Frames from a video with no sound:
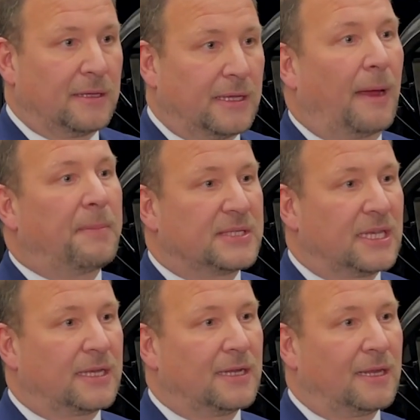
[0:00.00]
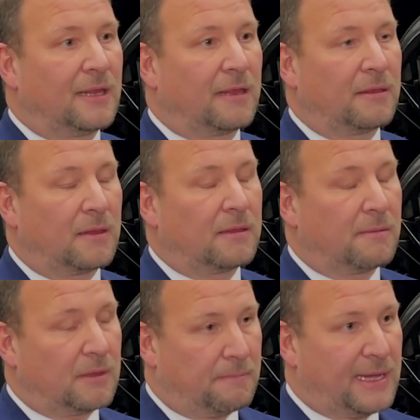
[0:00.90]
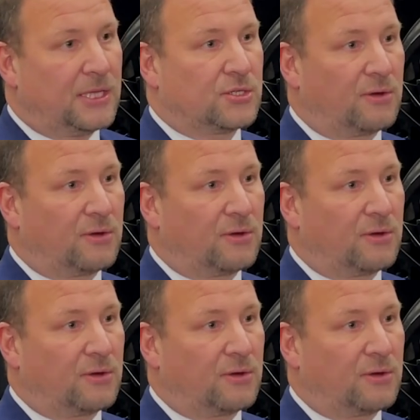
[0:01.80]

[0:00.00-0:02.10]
Yeah, particularly the major